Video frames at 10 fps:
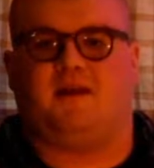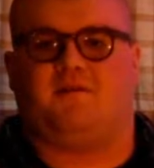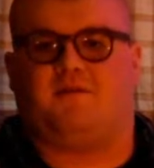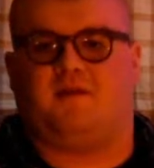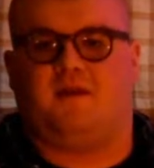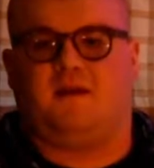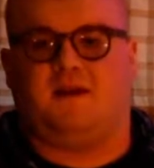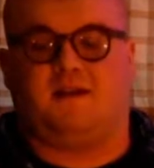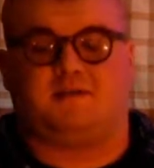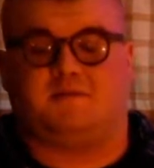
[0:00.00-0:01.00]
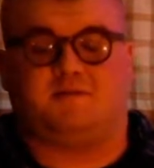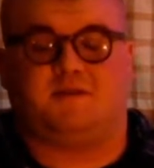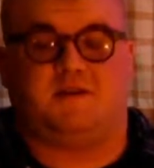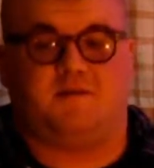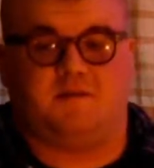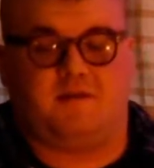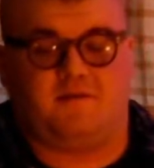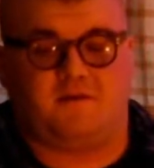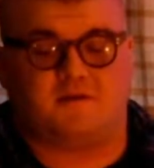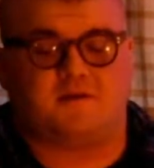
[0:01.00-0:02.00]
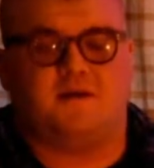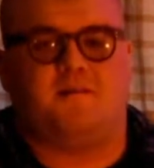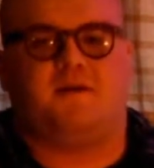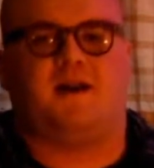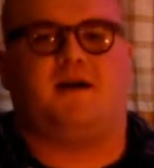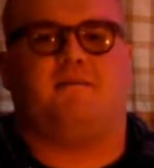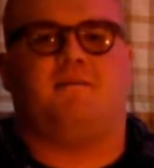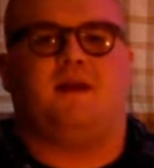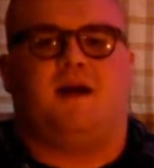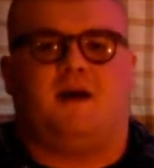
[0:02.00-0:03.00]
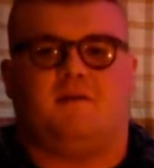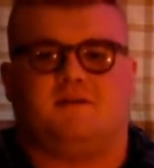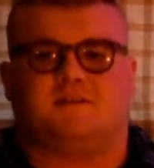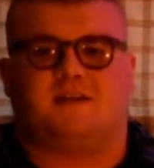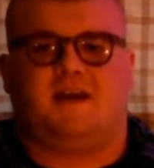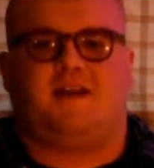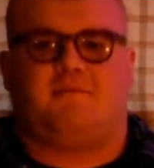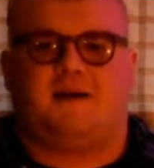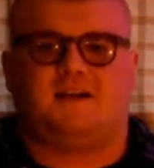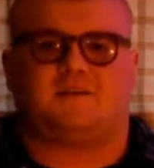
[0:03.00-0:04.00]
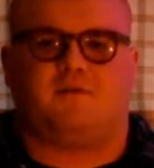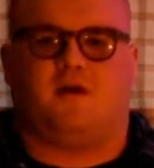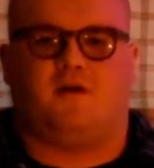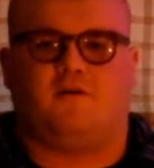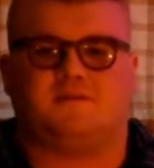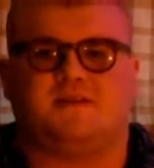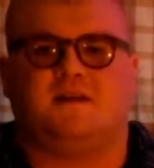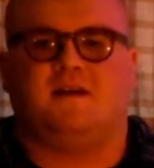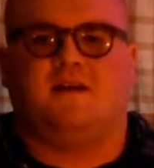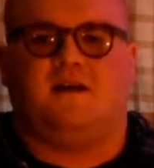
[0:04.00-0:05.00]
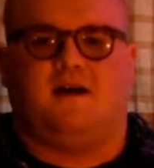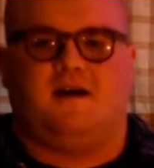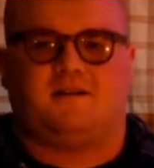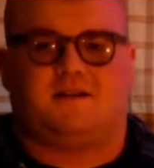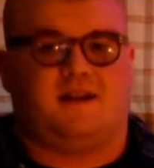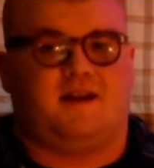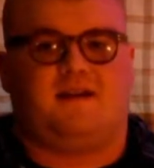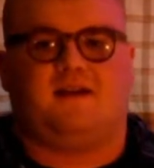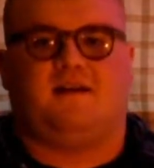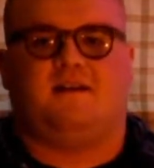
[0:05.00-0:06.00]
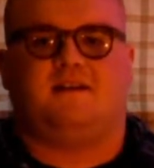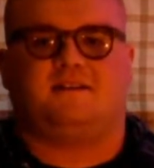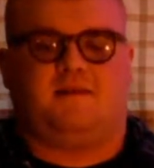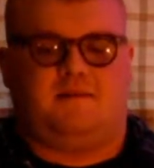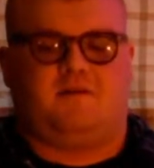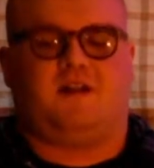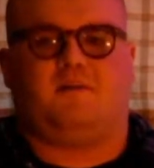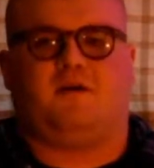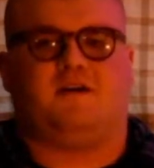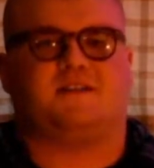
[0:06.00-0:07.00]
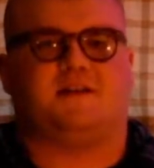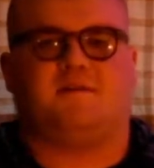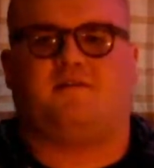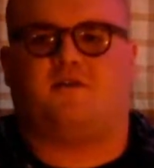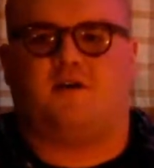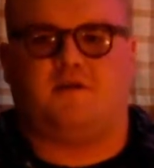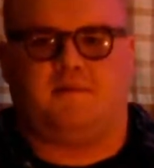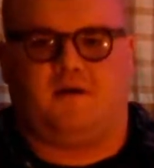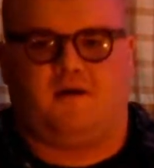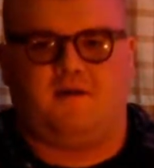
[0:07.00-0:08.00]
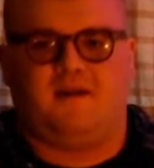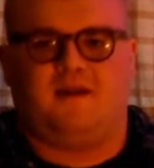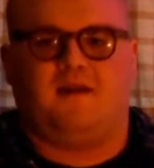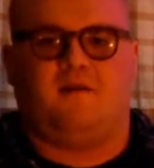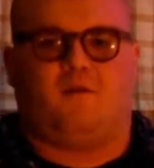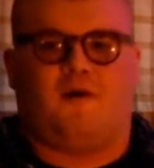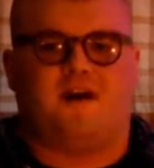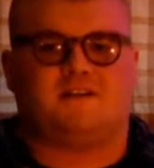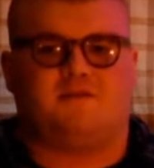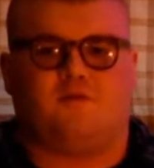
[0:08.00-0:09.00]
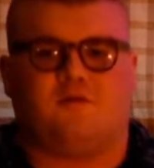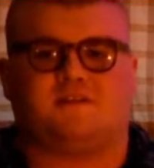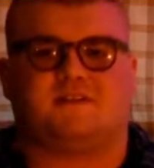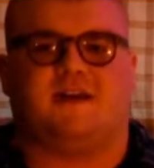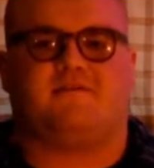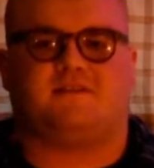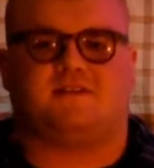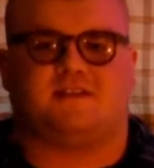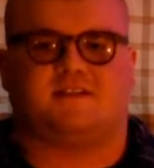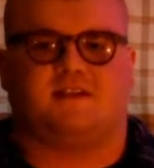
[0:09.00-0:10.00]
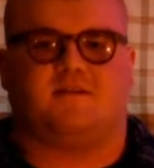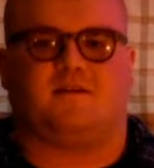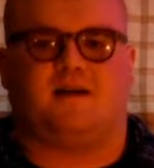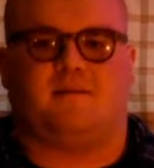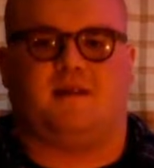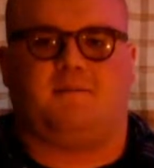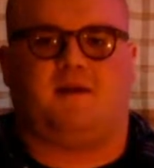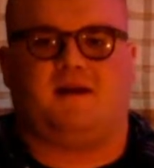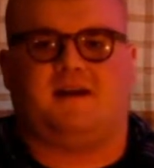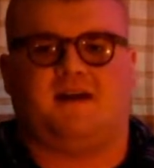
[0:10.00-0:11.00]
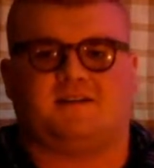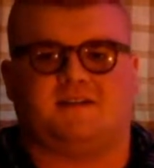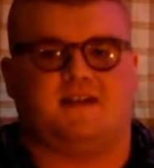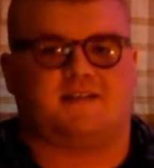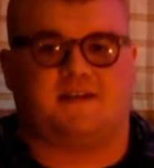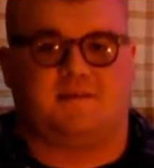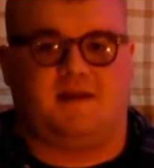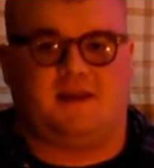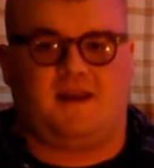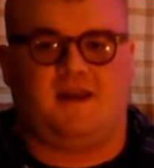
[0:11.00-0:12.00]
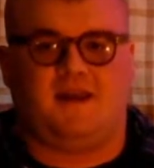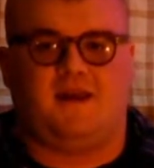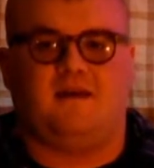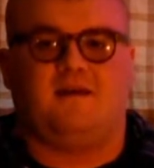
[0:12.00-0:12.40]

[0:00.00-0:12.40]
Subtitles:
if it's between you and me, folks. But I will say that Patrick Mahomes, tonight, he's going to be running the ball. He's going to be throwing the ball. Watch for San Francisco to double up on Kelsey. That's going to be key